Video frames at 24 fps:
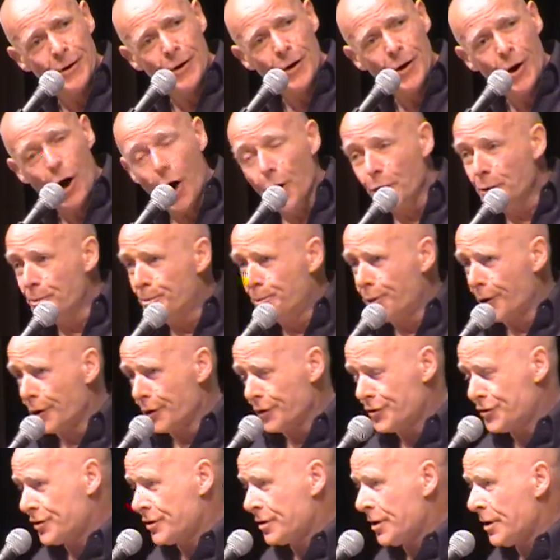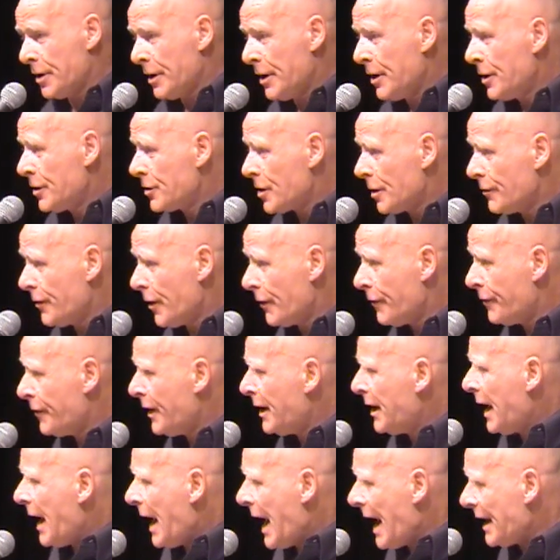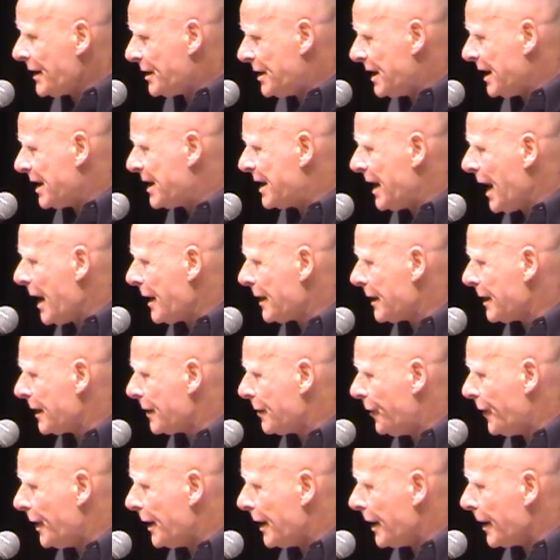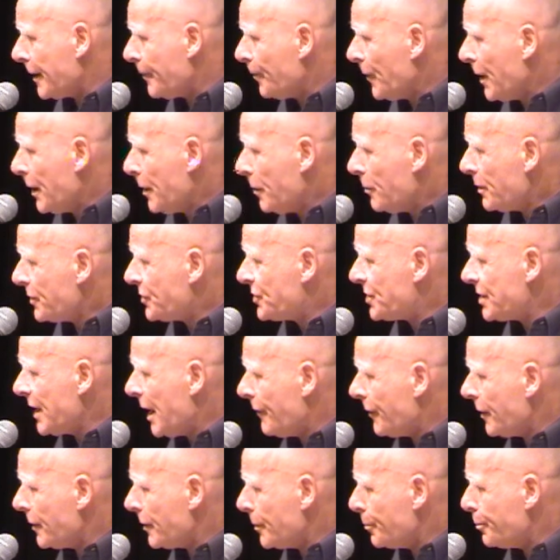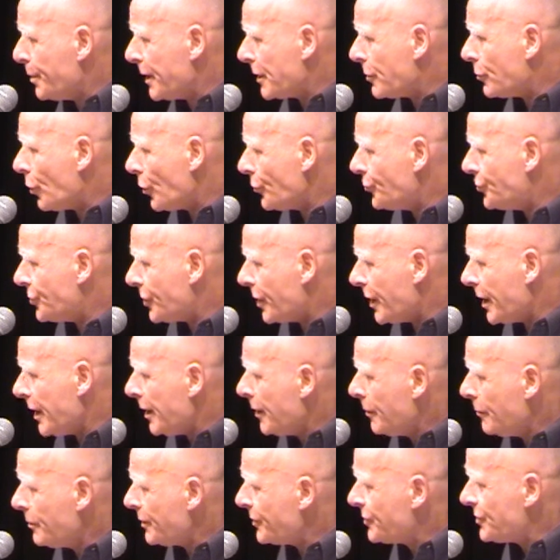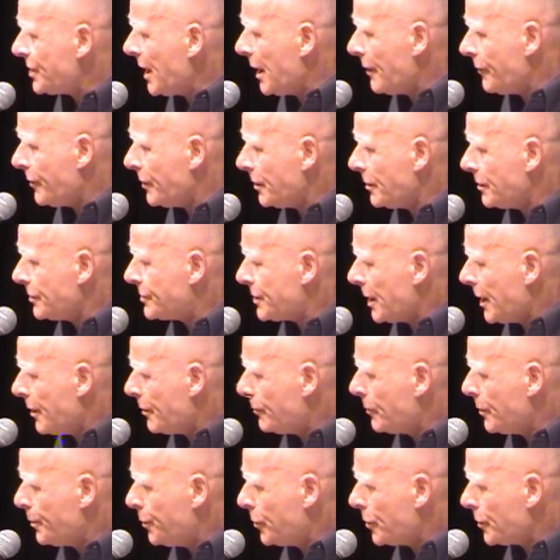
outburst sort of anti-Catholic feeling when Savile and begrudgery when Savile's report